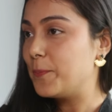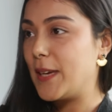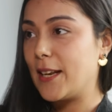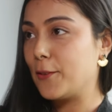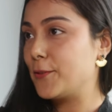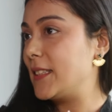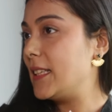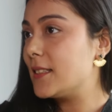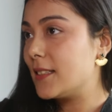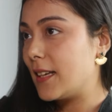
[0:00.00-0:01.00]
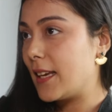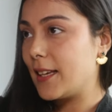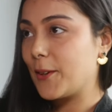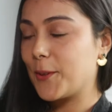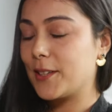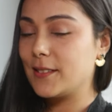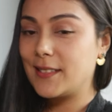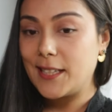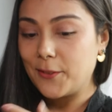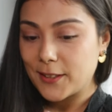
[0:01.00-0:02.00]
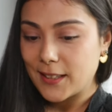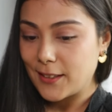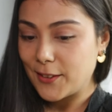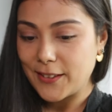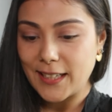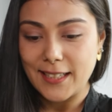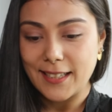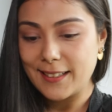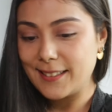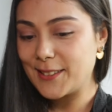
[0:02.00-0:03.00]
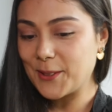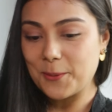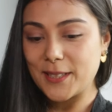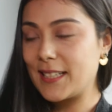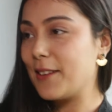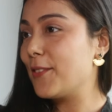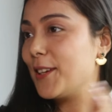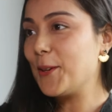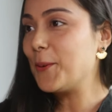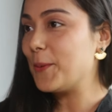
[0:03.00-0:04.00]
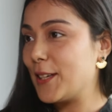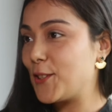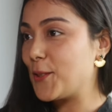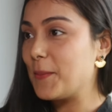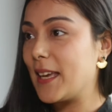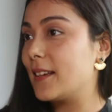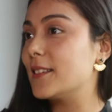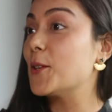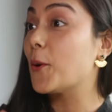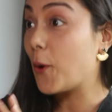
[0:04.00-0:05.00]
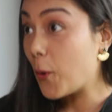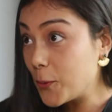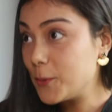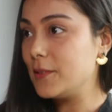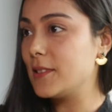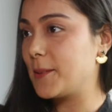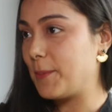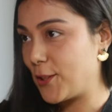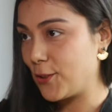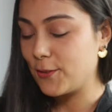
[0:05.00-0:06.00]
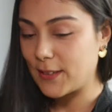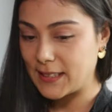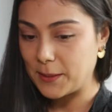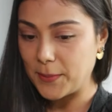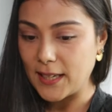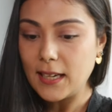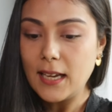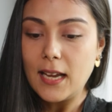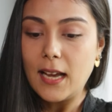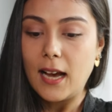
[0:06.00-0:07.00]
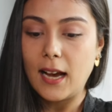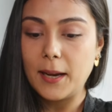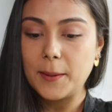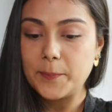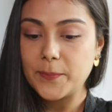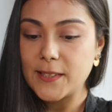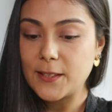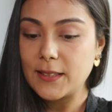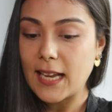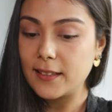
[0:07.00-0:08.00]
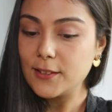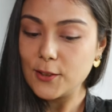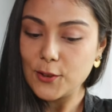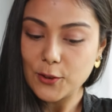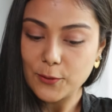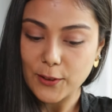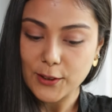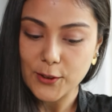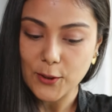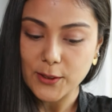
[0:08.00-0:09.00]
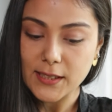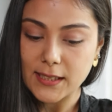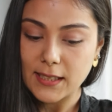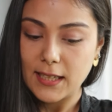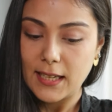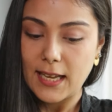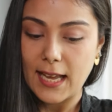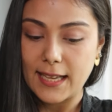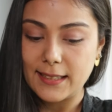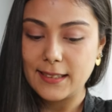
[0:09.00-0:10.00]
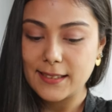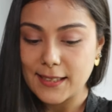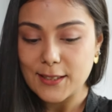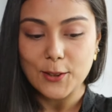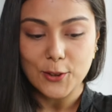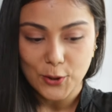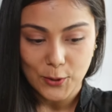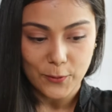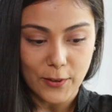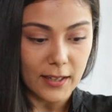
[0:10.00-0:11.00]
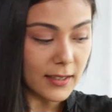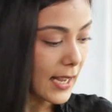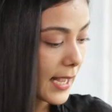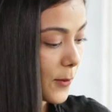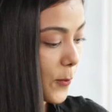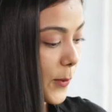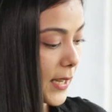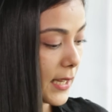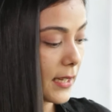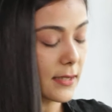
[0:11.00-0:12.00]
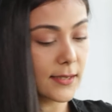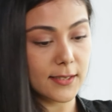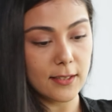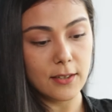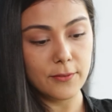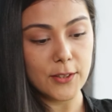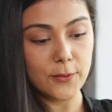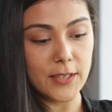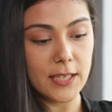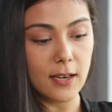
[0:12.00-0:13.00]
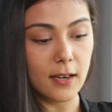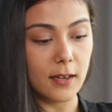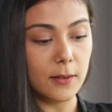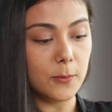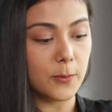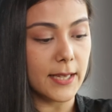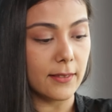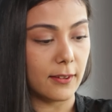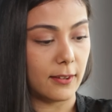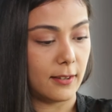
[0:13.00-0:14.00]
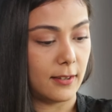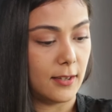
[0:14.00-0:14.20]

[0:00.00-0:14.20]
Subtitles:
bit of seasoning or a secret ingredient or whatever you wish to make it your own special recipe. So that is the chung fung sauce, and this is your chung fung, and we serve it over here with